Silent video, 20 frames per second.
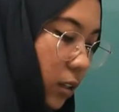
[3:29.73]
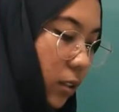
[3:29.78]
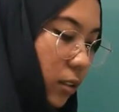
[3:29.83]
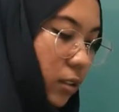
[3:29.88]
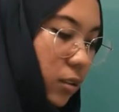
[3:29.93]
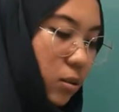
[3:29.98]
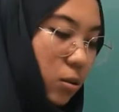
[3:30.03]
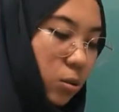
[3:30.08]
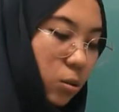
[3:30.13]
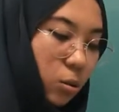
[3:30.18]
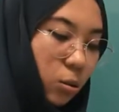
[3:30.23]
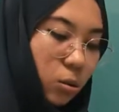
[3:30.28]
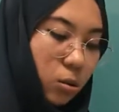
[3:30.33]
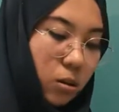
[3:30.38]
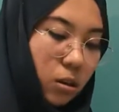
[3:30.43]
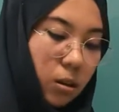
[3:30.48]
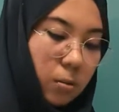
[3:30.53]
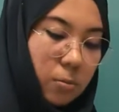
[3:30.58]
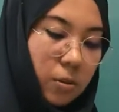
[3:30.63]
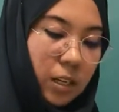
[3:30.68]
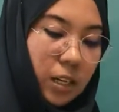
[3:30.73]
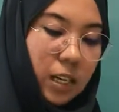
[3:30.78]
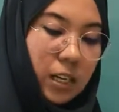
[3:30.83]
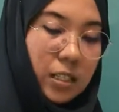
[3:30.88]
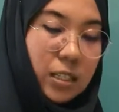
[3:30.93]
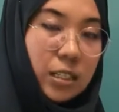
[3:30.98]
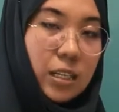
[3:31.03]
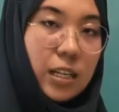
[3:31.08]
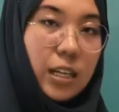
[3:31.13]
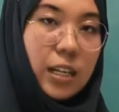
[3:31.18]
So,
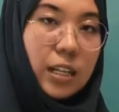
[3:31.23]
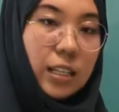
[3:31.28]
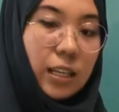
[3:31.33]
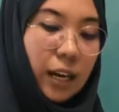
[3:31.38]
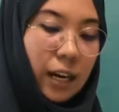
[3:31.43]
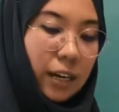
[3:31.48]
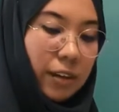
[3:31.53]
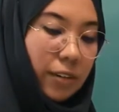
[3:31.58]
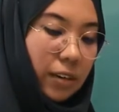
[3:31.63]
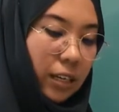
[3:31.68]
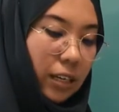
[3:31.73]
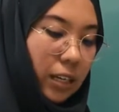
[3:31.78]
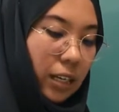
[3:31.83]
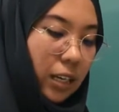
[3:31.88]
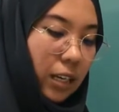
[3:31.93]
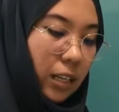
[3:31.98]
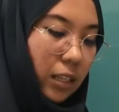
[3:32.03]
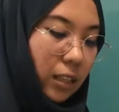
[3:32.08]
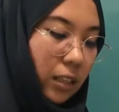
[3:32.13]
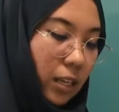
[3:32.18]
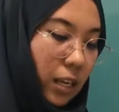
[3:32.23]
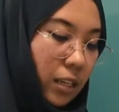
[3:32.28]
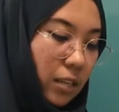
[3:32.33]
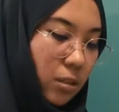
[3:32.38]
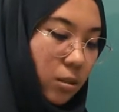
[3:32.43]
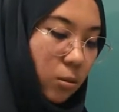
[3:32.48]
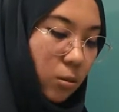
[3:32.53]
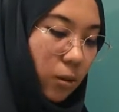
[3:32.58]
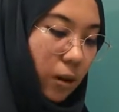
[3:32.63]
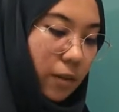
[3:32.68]
communication in hierarchy
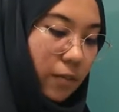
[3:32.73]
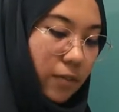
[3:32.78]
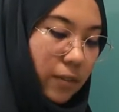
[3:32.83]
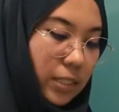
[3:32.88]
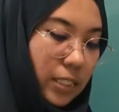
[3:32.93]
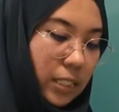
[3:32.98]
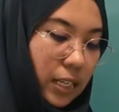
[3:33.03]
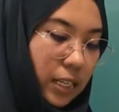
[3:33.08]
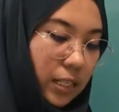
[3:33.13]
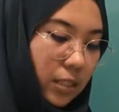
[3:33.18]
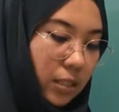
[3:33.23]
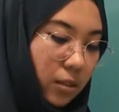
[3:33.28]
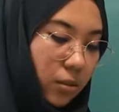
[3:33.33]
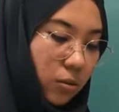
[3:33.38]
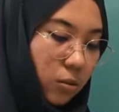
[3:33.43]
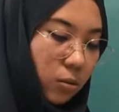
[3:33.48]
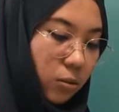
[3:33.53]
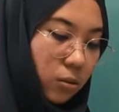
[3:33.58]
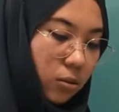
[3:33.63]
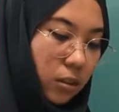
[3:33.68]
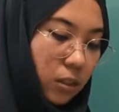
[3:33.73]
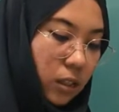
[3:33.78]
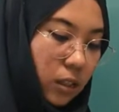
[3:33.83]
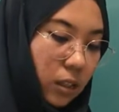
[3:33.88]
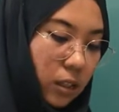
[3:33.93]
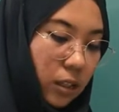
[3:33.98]
tends to emphasize a rule